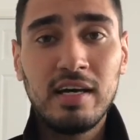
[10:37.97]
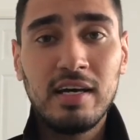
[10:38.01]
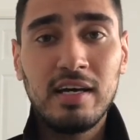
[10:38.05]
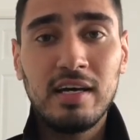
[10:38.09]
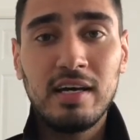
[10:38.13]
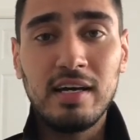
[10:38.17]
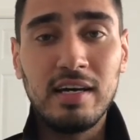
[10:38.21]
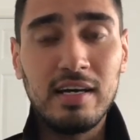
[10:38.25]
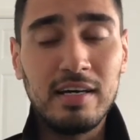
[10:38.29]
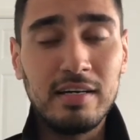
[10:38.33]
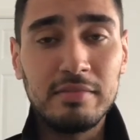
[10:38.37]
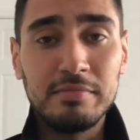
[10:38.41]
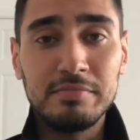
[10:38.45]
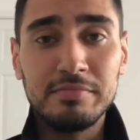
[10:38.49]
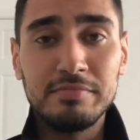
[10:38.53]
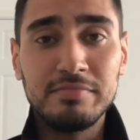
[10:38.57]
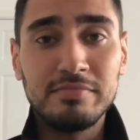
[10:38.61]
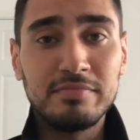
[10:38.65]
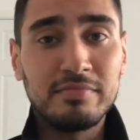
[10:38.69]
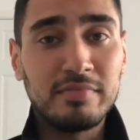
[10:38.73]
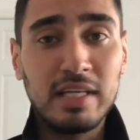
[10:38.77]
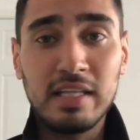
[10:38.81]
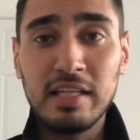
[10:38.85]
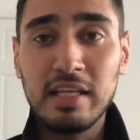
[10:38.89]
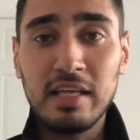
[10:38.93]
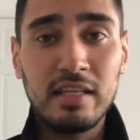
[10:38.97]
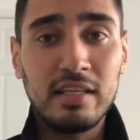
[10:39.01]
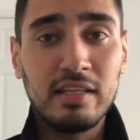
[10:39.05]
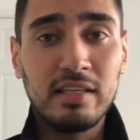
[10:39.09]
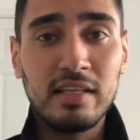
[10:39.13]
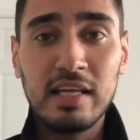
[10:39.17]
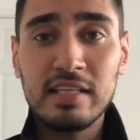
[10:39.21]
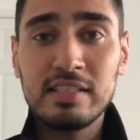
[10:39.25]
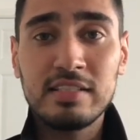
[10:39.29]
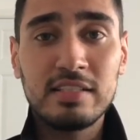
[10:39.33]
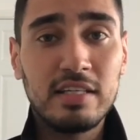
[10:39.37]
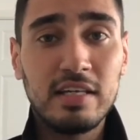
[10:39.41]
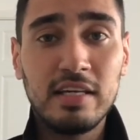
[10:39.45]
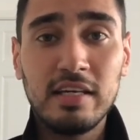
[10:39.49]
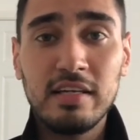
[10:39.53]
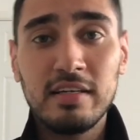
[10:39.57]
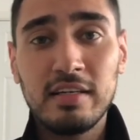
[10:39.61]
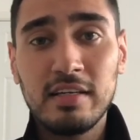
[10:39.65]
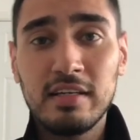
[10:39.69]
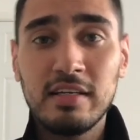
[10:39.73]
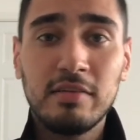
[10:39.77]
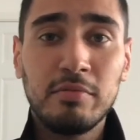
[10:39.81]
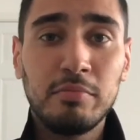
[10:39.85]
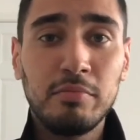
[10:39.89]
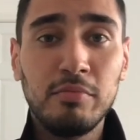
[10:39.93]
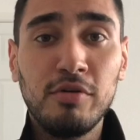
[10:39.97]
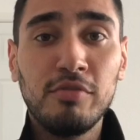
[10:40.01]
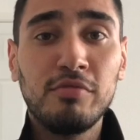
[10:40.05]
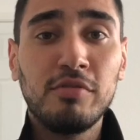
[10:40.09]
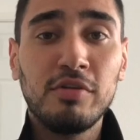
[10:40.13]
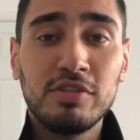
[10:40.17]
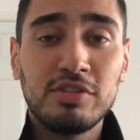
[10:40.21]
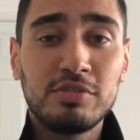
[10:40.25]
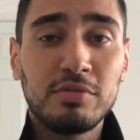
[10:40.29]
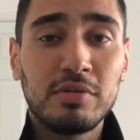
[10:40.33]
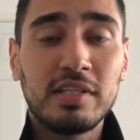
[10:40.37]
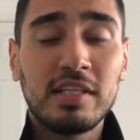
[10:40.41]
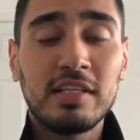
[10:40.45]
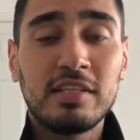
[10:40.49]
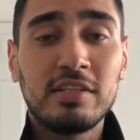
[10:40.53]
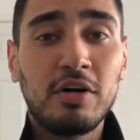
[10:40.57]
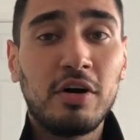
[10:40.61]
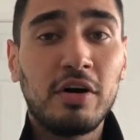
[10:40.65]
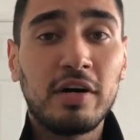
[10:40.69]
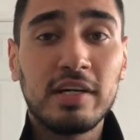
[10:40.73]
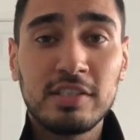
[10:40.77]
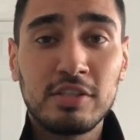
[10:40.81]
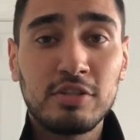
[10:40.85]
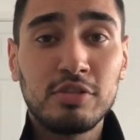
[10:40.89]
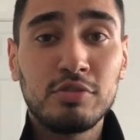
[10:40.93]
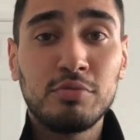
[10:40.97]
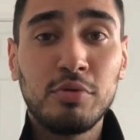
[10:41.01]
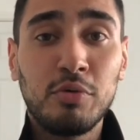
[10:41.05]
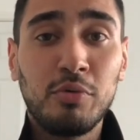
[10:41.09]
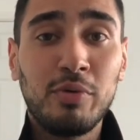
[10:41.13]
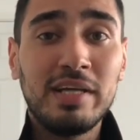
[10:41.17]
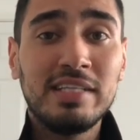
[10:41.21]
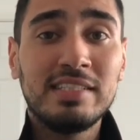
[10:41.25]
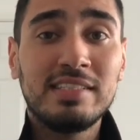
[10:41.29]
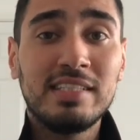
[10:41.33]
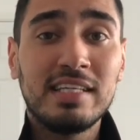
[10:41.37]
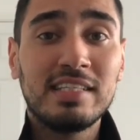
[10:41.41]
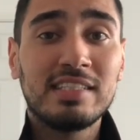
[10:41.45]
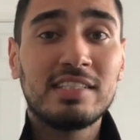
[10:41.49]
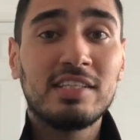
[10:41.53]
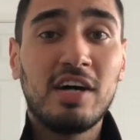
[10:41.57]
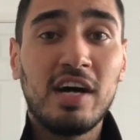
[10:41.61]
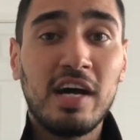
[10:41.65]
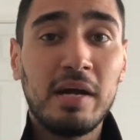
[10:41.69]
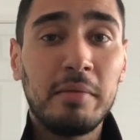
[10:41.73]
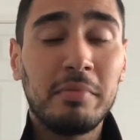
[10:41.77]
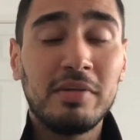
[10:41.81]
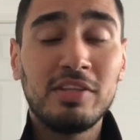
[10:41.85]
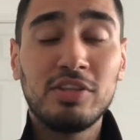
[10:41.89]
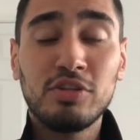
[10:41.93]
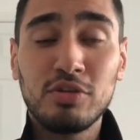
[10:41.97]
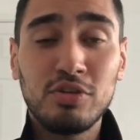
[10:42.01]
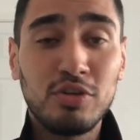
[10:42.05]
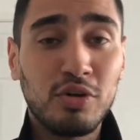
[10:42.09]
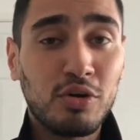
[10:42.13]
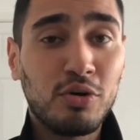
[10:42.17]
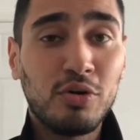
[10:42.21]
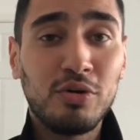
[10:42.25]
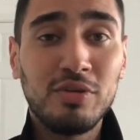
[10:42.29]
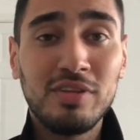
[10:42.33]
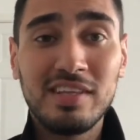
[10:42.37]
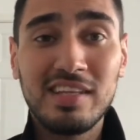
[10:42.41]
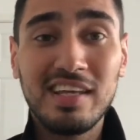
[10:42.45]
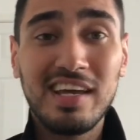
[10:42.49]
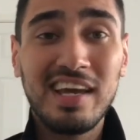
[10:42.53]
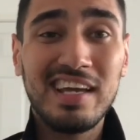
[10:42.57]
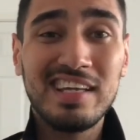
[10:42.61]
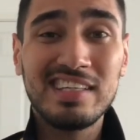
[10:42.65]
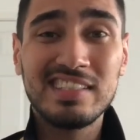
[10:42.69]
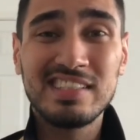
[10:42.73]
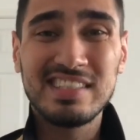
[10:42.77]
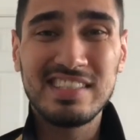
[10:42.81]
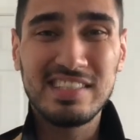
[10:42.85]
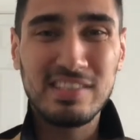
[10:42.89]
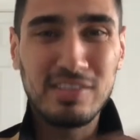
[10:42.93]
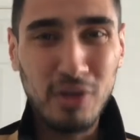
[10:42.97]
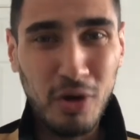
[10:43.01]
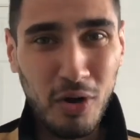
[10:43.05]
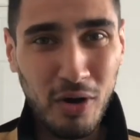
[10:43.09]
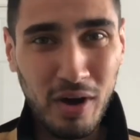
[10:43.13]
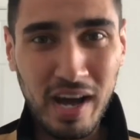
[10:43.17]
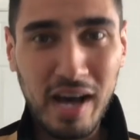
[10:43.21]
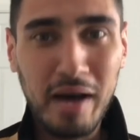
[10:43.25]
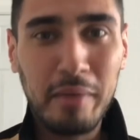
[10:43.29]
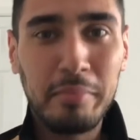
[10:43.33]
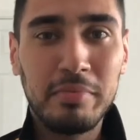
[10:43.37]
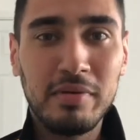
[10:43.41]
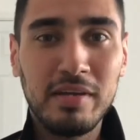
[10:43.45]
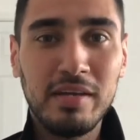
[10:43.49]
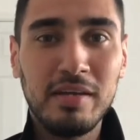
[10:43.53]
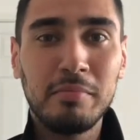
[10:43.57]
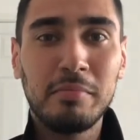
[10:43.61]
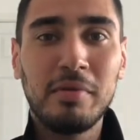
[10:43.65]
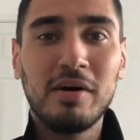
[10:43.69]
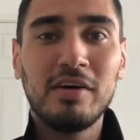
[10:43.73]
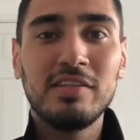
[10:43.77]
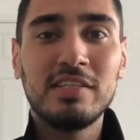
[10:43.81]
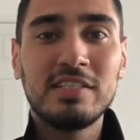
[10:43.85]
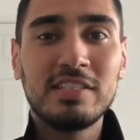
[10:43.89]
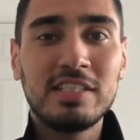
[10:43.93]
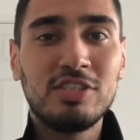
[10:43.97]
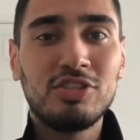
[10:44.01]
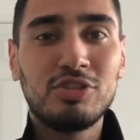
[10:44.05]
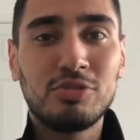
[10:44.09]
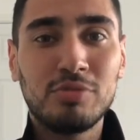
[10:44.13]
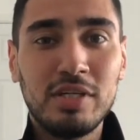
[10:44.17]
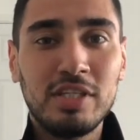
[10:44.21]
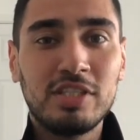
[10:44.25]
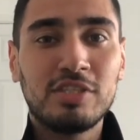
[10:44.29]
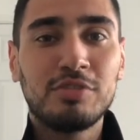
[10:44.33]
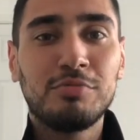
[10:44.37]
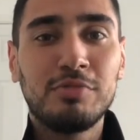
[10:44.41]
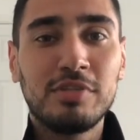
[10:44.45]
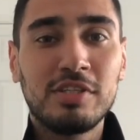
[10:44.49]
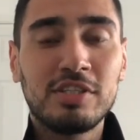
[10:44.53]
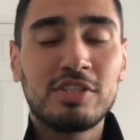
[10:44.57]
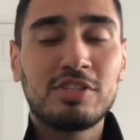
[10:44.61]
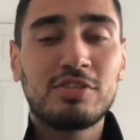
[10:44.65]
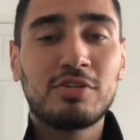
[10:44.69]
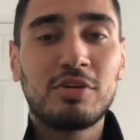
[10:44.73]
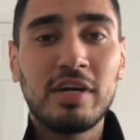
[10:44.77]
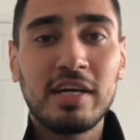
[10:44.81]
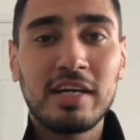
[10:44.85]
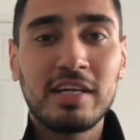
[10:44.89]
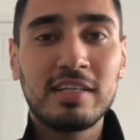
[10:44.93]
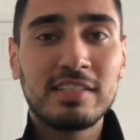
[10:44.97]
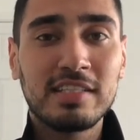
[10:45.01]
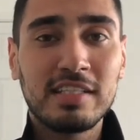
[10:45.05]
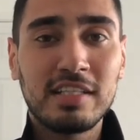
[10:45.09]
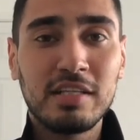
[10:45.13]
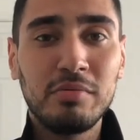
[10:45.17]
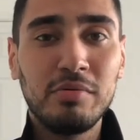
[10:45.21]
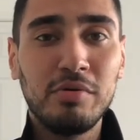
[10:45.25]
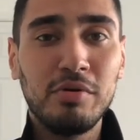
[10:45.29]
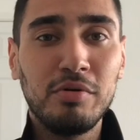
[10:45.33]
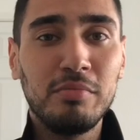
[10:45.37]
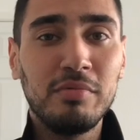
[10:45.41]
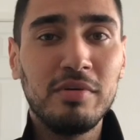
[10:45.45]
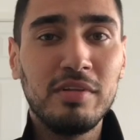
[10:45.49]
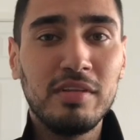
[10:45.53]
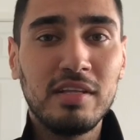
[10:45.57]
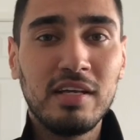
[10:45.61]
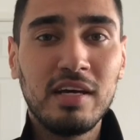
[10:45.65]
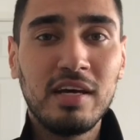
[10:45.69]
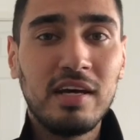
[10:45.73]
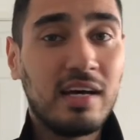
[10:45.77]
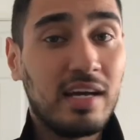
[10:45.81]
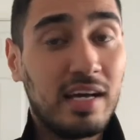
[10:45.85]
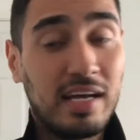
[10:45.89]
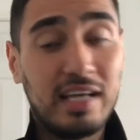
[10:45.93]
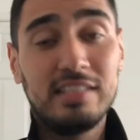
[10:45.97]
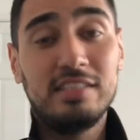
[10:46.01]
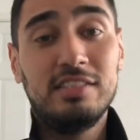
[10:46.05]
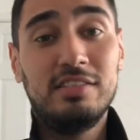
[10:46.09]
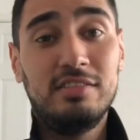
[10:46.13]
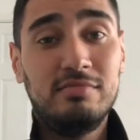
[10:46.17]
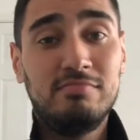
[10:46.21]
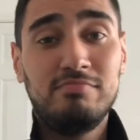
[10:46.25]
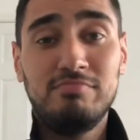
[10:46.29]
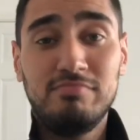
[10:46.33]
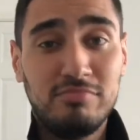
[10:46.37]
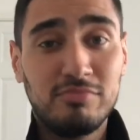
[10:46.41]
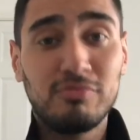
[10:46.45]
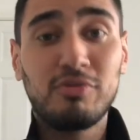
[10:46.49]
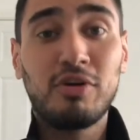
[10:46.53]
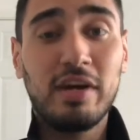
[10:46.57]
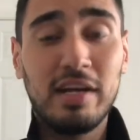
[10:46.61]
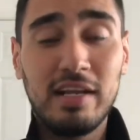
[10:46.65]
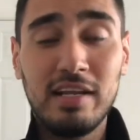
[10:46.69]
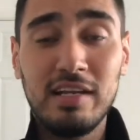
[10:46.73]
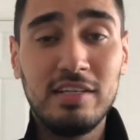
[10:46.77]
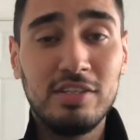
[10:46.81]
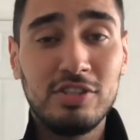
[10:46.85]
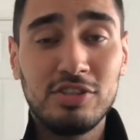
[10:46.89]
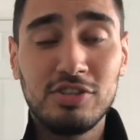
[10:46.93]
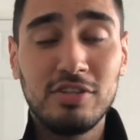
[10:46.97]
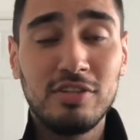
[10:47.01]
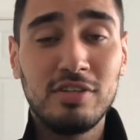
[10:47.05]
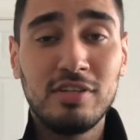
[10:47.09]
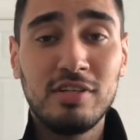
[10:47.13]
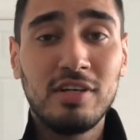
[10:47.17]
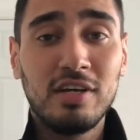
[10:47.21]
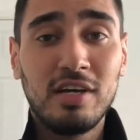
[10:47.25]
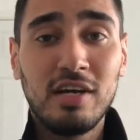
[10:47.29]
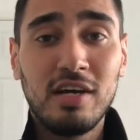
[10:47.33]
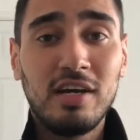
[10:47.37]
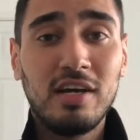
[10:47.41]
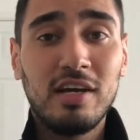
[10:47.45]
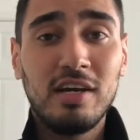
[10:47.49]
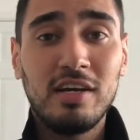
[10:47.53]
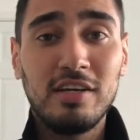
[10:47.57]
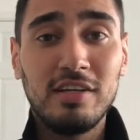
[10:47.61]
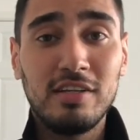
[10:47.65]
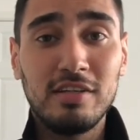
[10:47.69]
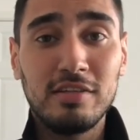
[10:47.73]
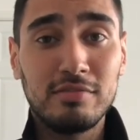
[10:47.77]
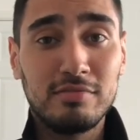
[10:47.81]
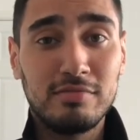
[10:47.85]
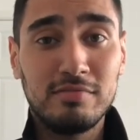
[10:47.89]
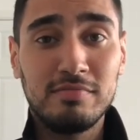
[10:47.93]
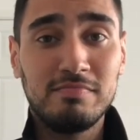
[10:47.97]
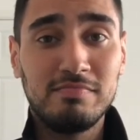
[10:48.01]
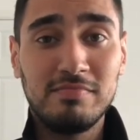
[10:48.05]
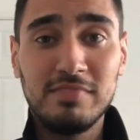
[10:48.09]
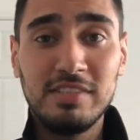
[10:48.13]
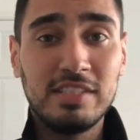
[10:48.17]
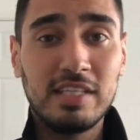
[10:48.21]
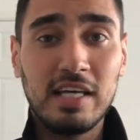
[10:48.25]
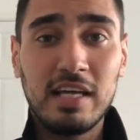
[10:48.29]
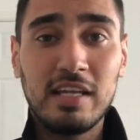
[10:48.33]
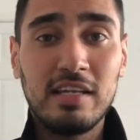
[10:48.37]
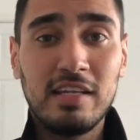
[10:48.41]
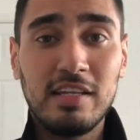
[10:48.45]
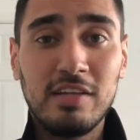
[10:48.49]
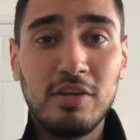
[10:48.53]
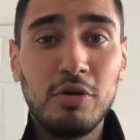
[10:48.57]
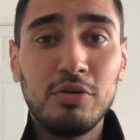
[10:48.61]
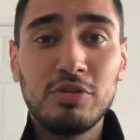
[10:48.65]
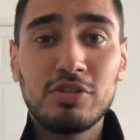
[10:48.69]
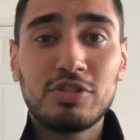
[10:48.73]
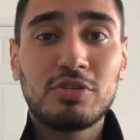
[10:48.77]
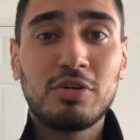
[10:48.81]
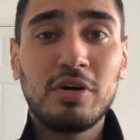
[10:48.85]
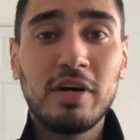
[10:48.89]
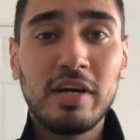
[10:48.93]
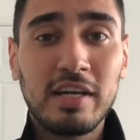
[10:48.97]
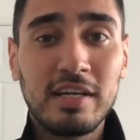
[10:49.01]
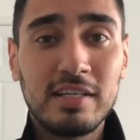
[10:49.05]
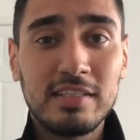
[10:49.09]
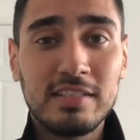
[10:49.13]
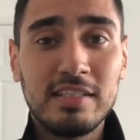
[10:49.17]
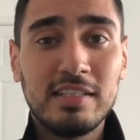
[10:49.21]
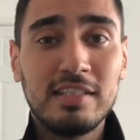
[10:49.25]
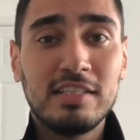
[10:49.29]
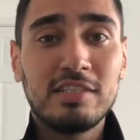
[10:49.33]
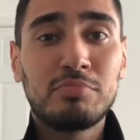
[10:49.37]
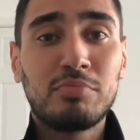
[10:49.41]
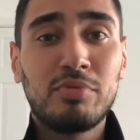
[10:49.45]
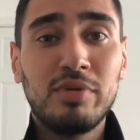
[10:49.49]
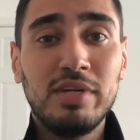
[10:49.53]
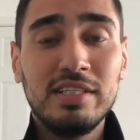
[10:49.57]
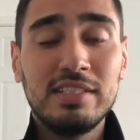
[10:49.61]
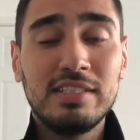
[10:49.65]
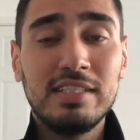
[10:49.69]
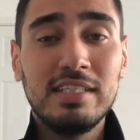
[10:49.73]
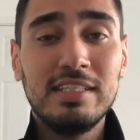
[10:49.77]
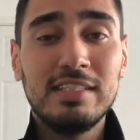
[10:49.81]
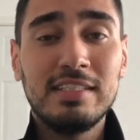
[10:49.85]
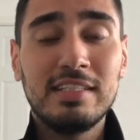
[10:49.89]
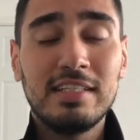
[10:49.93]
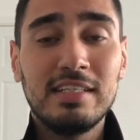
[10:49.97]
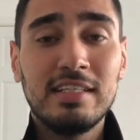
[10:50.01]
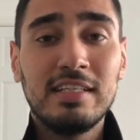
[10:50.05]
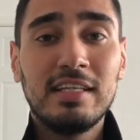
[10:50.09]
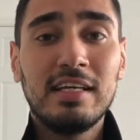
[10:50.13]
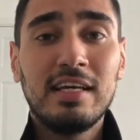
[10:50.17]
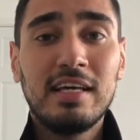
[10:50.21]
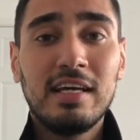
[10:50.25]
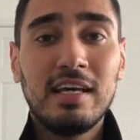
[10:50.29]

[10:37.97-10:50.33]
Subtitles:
and then that's it. Move on to other targets, because we're wasting time. Antonio Conte is not happy about the situation with the strikers at the moment, as he rightly should. You know, he's had no strikers in this pre-season.